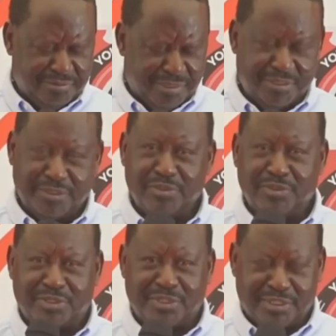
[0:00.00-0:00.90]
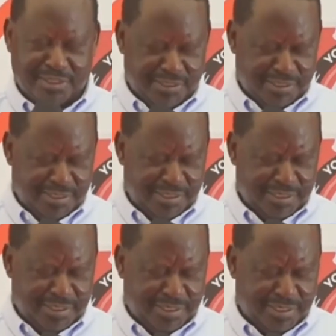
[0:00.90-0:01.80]
by the youth.
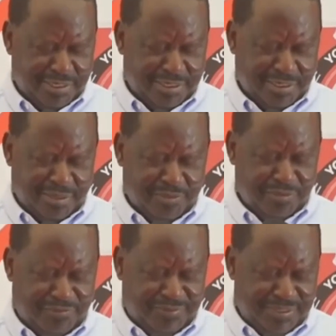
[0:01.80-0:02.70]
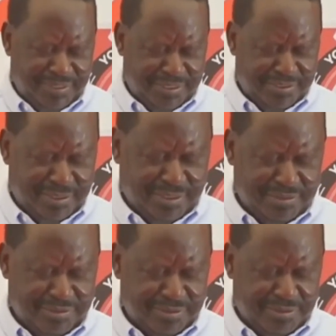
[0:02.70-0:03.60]
How do you feel that
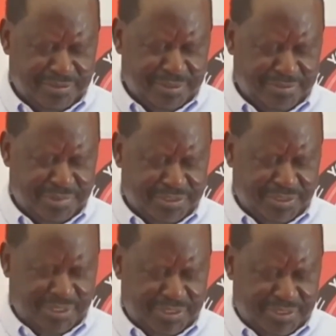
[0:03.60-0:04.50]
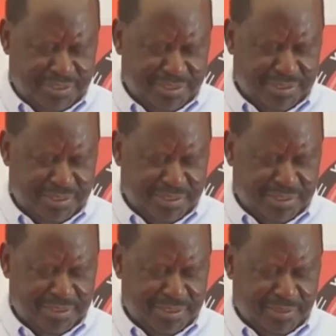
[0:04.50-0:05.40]
you've been betrayed?
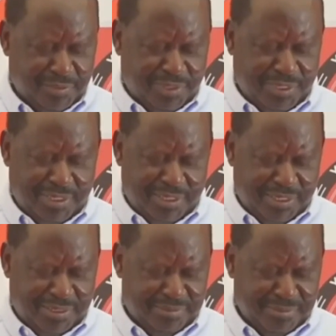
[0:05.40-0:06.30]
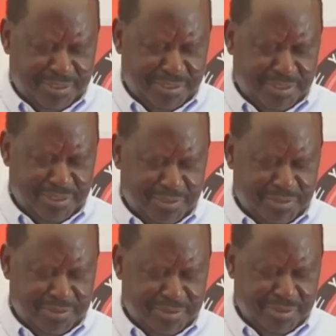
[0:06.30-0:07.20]
Well, you
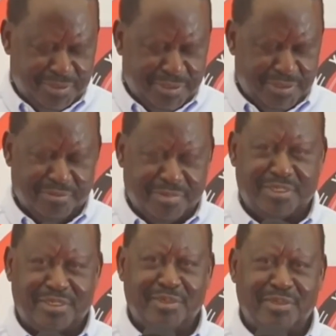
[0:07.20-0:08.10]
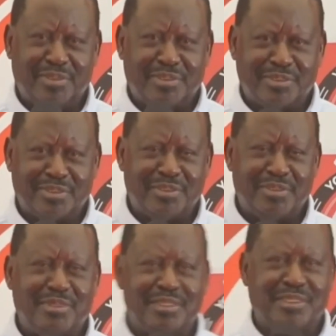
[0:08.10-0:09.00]
know, betrayal is a
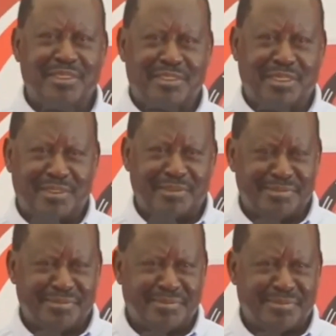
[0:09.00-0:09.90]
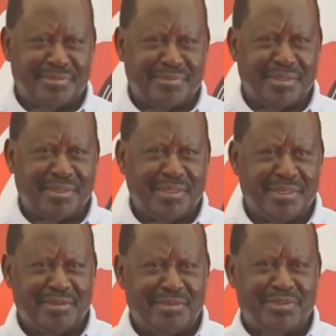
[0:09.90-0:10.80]
human nature.
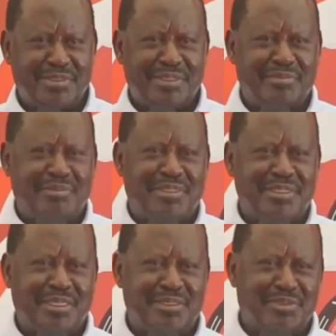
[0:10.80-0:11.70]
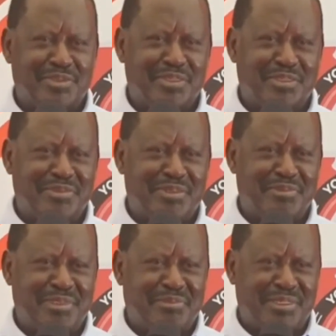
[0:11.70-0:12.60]
You see, Jesus was
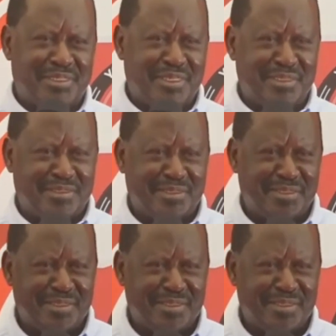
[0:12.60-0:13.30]
betrayed.